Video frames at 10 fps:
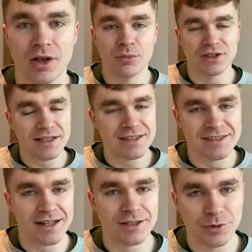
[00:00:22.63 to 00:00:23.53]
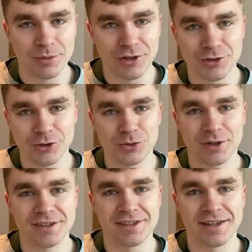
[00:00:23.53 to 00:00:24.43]
But that's exactly what I'm going to do
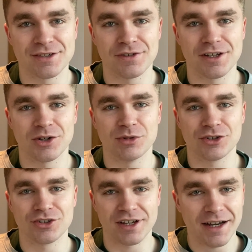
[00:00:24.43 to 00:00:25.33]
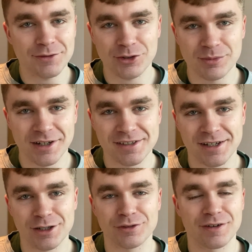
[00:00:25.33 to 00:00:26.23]
in today's video, because I've done it
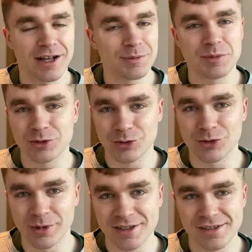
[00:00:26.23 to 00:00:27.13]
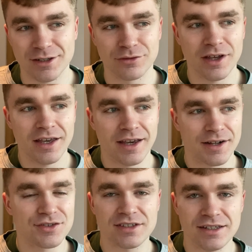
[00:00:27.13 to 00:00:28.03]
myself, I've helped people to do it myself, and
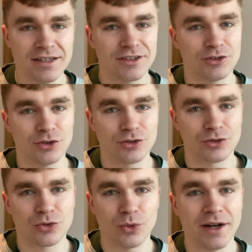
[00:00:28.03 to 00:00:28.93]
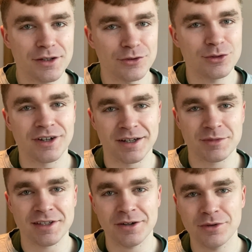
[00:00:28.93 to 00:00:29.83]
I've seen it done quite a few
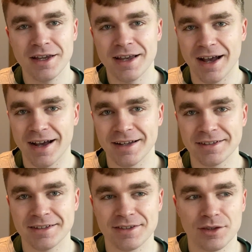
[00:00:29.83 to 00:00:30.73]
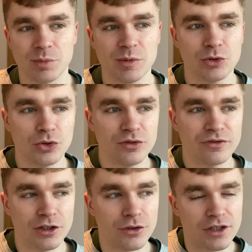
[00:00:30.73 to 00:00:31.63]
times now. And the people who
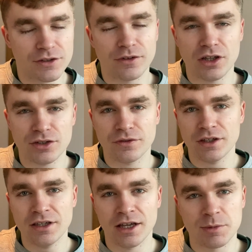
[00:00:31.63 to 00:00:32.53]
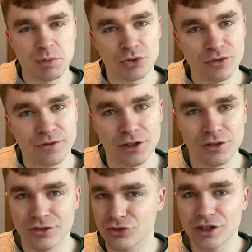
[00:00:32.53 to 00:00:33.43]
followed this philosophy and the people who follow
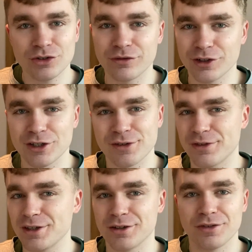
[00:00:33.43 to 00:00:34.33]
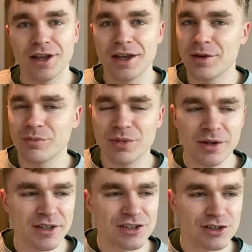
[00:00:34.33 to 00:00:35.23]
the traditional philosophy of being a
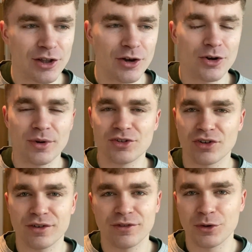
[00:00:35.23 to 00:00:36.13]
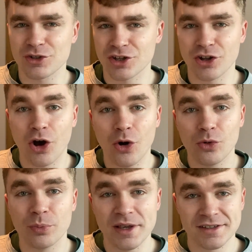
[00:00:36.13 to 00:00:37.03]
bit slow and trying to focus on the whole
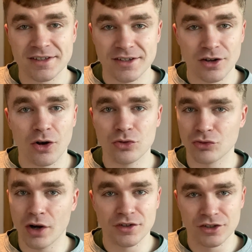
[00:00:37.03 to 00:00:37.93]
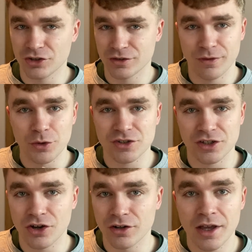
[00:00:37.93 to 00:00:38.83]
business as a whole rather than just
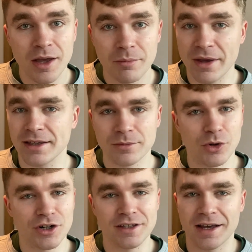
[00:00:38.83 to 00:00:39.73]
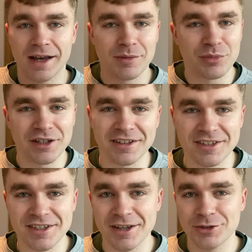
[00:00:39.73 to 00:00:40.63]
focusing on making money and bringing in
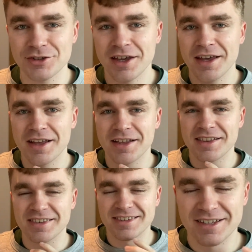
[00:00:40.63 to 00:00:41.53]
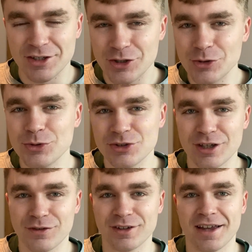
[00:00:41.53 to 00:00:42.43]
sales, there's a huge
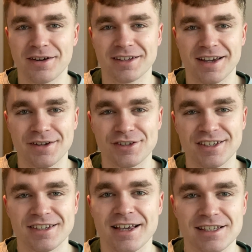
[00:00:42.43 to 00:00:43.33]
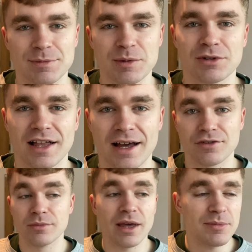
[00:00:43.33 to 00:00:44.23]
difference there in the kind of success that people have.
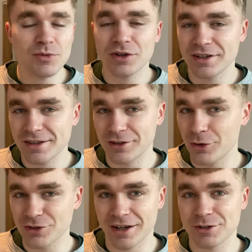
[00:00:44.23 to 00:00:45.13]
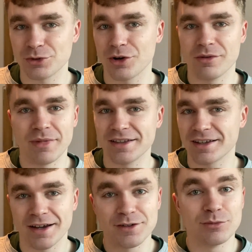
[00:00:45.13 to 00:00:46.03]
And maybe one day that those guys will go and make the
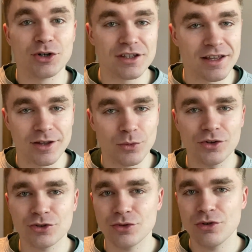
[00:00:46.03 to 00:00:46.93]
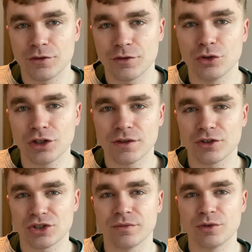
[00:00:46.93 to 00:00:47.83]
kind of money that they want to. If you're looking for
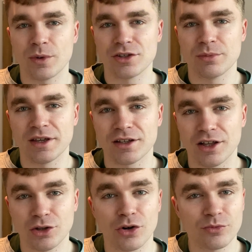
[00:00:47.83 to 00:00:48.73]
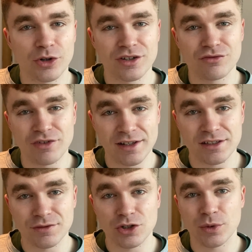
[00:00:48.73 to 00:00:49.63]
something where you make a lot of money
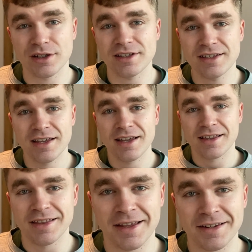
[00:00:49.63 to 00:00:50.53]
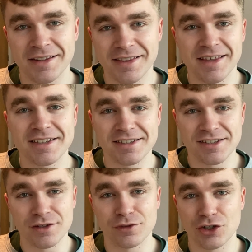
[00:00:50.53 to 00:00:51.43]
relatively quickly, then this is
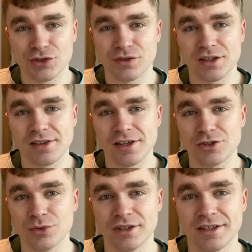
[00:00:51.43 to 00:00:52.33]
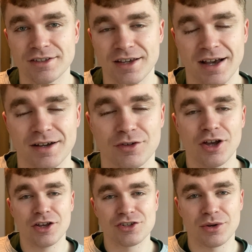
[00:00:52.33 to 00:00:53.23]
the philosophy that you need to have.
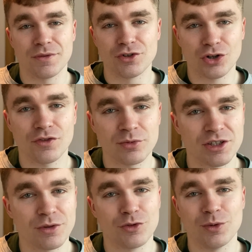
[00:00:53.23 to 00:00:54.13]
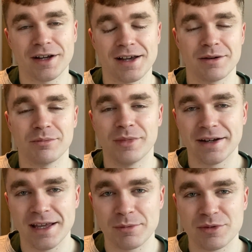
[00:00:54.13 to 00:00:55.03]
So if you're not familiar with who I am, my
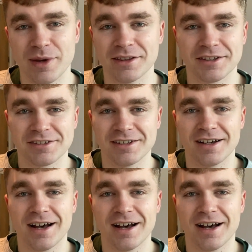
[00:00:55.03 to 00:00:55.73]
name is Ben Lister.